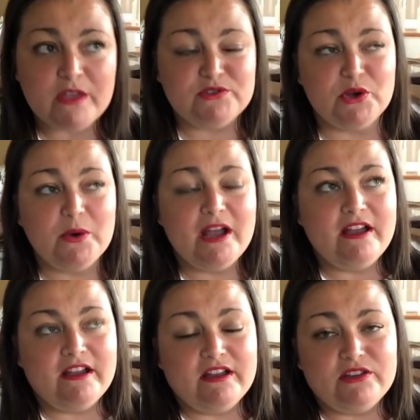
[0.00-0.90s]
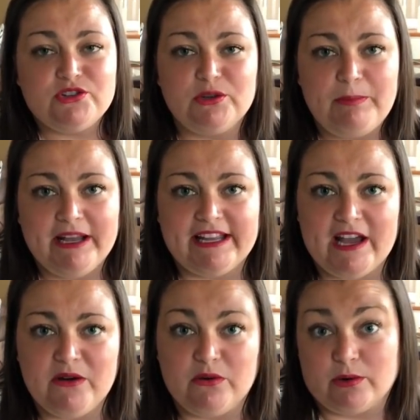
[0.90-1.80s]
So she'll pick
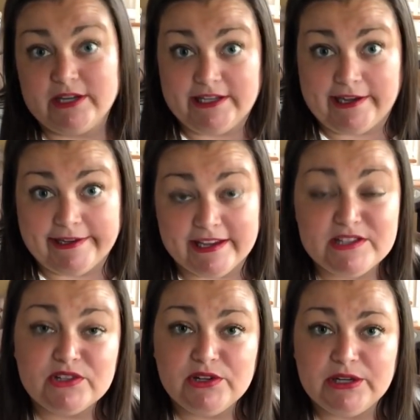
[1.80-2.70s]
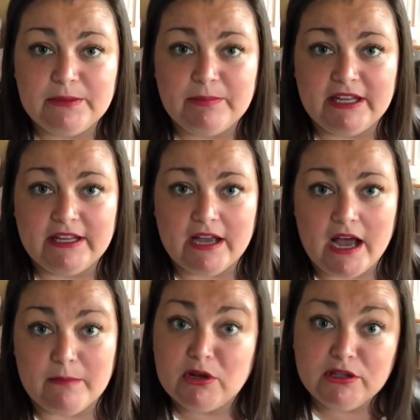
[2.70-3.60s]
out, or he, I guess, could be
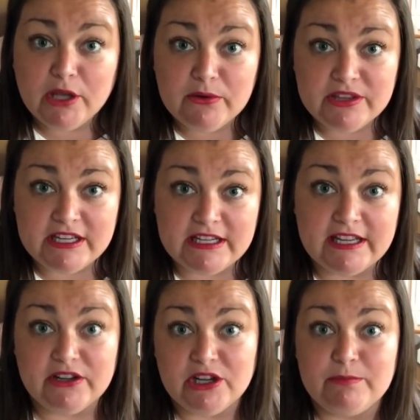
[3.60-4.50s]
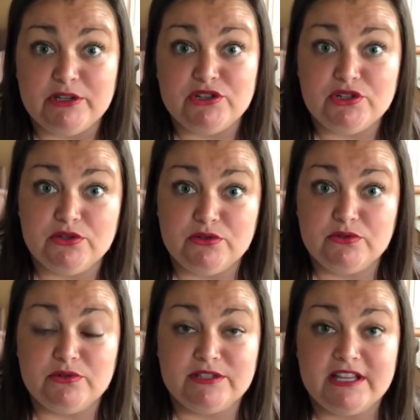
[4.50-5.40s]
um, clothing, it could be
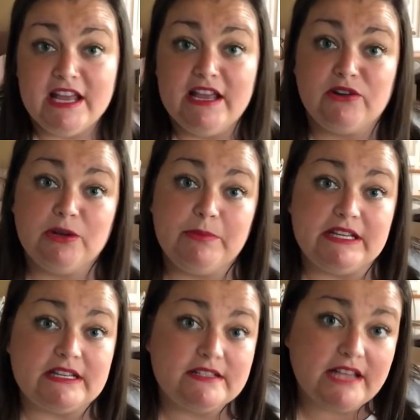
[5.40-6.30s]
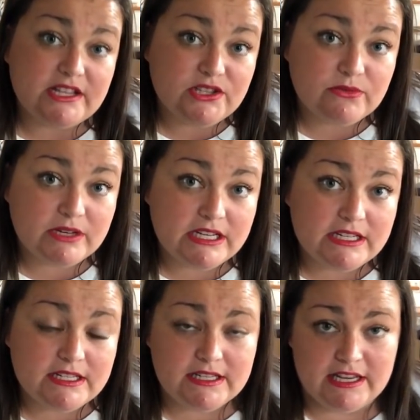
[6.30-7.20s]
shoes, it could be
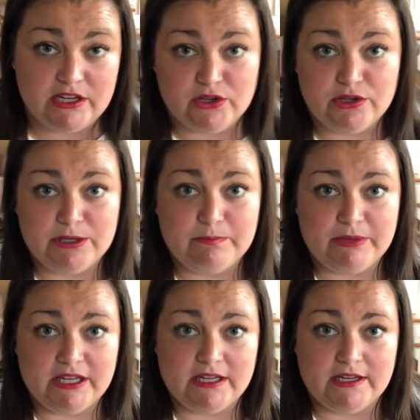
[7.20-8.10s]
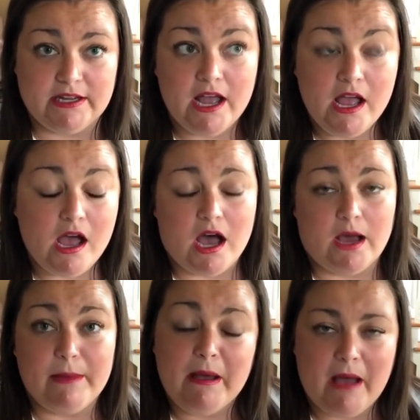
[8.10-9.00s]
accessories, it could be,
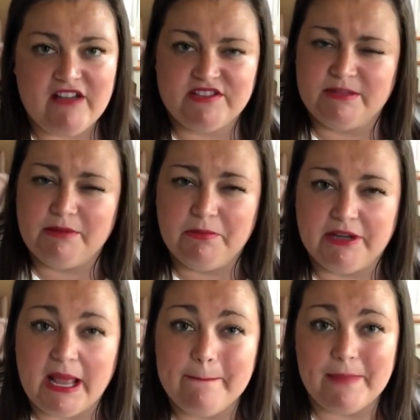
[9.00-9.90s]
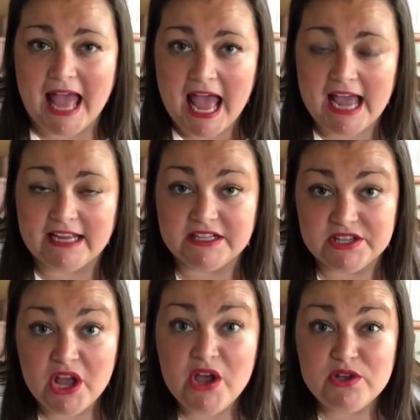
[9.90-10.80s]
um, I've seen people get
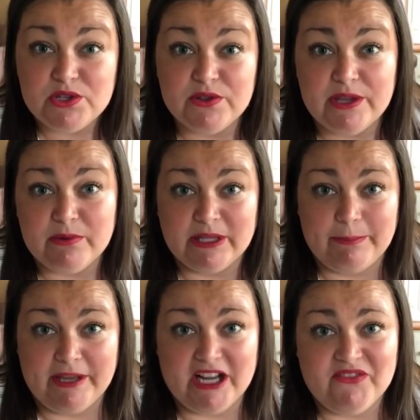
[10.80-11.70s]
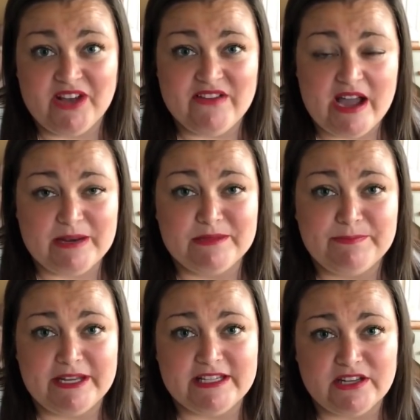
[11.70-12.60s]
bags. So they really pick out five items
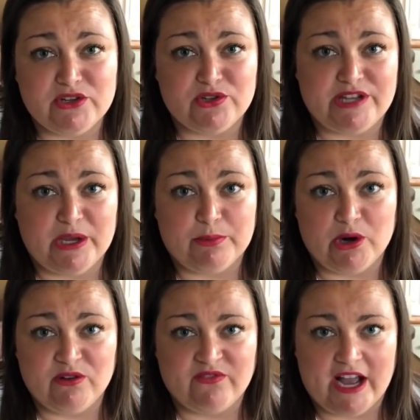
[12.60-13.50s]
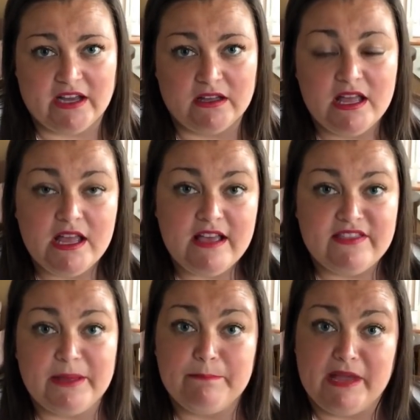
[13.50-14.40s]
based on your style profile.
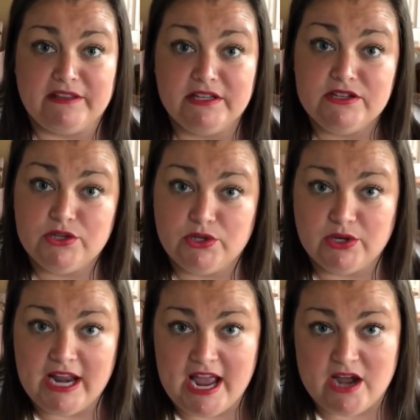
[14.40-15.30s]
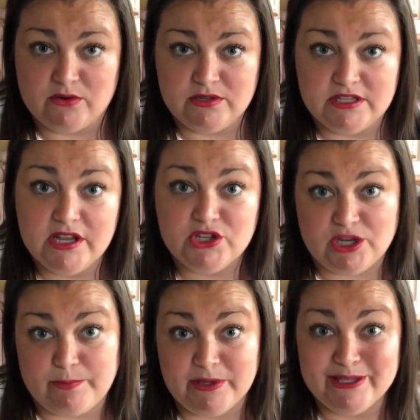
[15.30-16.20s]
They mail it to your house,
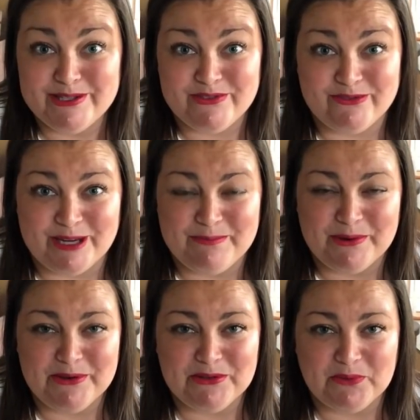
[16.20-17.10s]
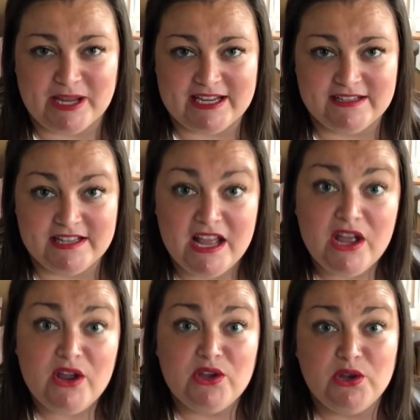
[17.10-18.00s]
shipping is free both ways,
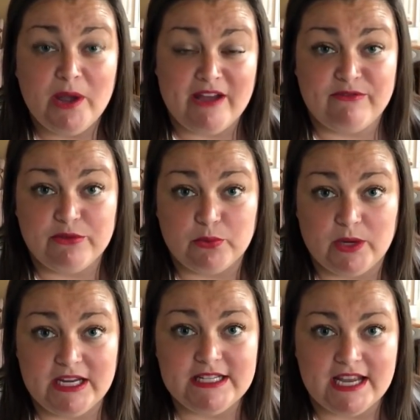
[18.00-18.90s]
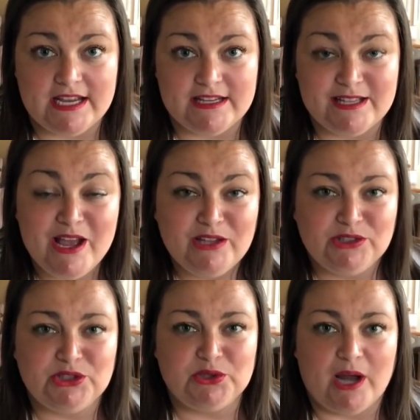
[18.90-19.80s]
you have three days
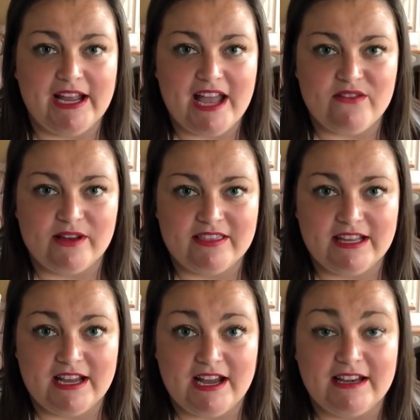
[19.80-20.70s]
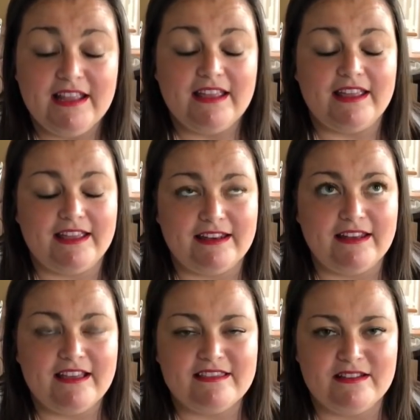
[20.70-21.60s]
to try everything on in
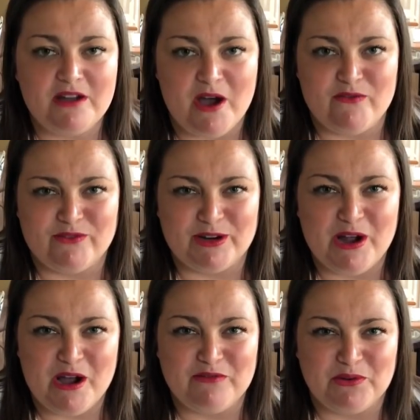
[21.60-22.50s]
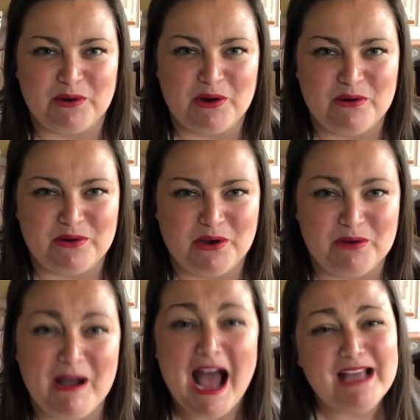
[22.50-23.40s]
the comfort of your own
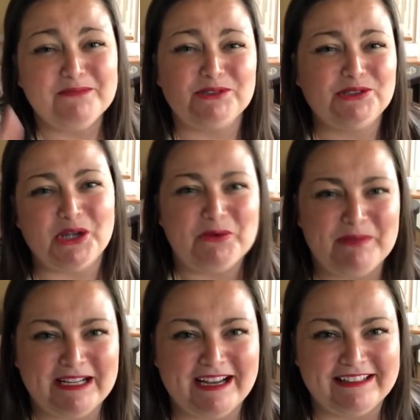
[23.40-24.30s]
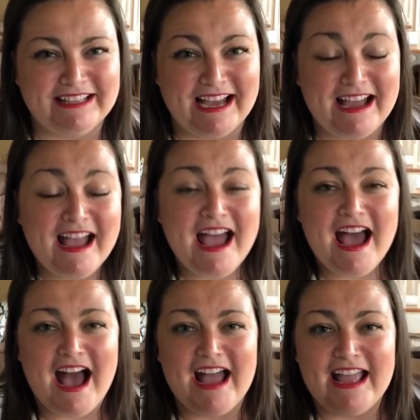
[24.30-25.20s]
home. I am so big on that.
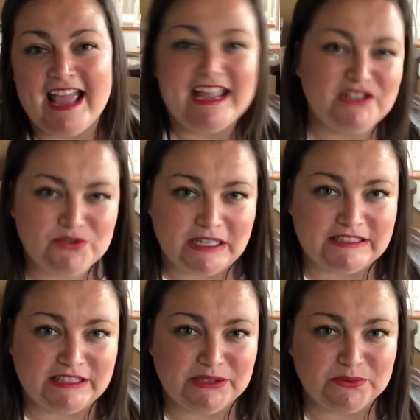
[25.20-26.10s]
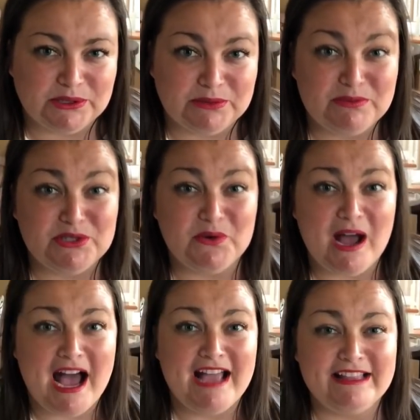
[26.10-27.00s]
I hate dressing rooms, so
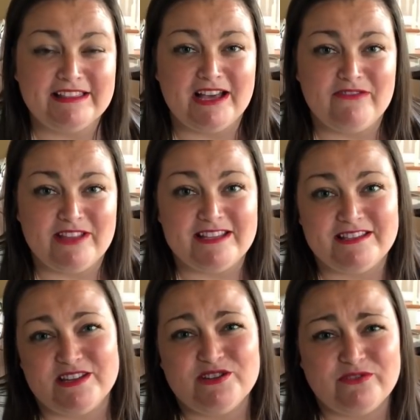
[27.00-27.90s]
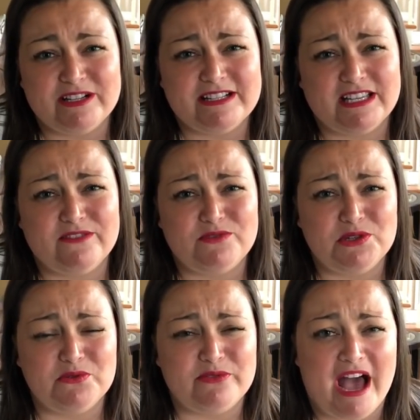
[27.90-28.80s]
I love that Stitch Fix gives
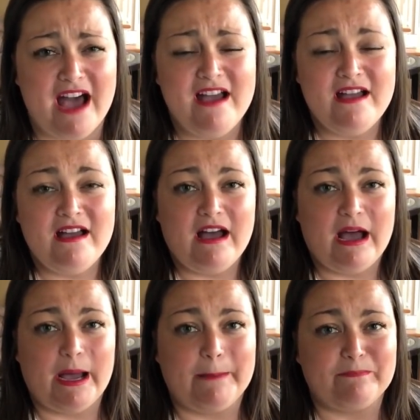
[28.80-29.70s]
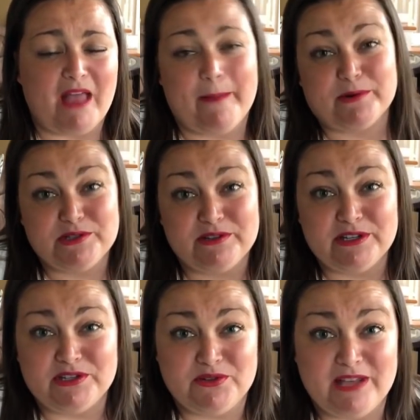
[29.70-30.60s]
you that um,
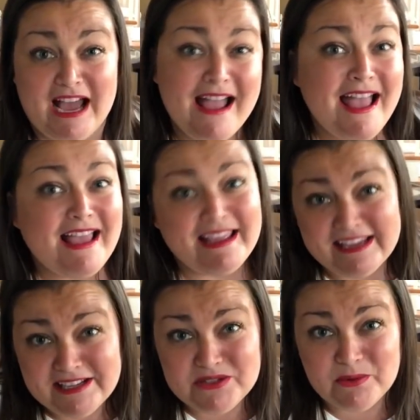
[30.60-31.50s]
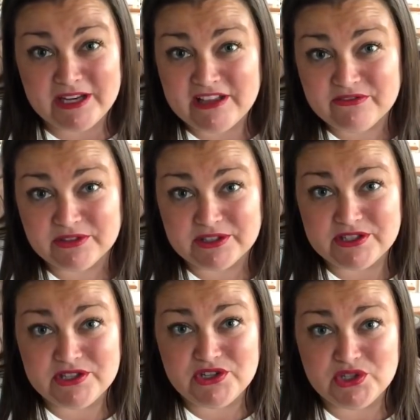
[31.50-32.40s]
opportunity to do that. And what I've
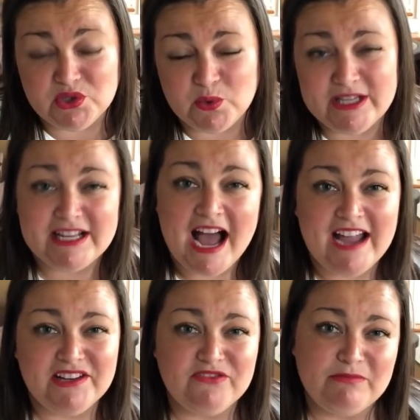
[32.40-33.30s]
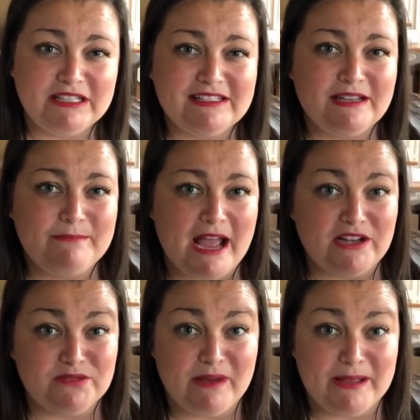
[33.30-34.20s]
learned to do is kind of mix and
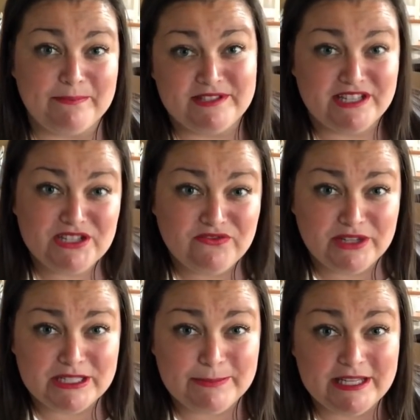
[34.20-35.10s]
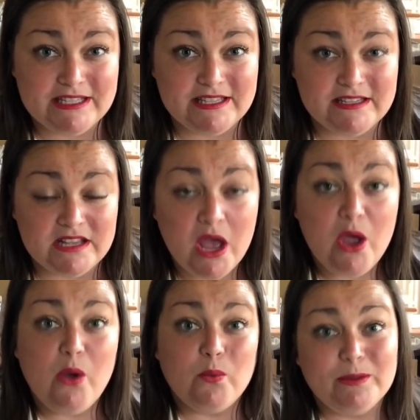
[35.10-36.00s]
match my Stitch Fix pieces
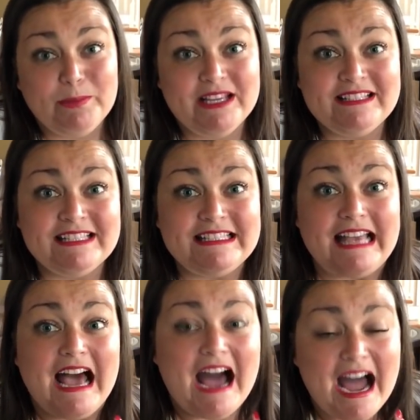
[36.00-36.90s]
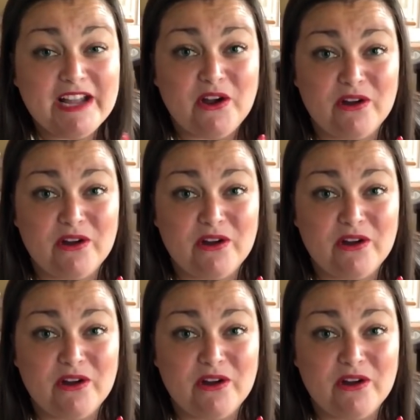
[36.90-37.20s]
with pieces that I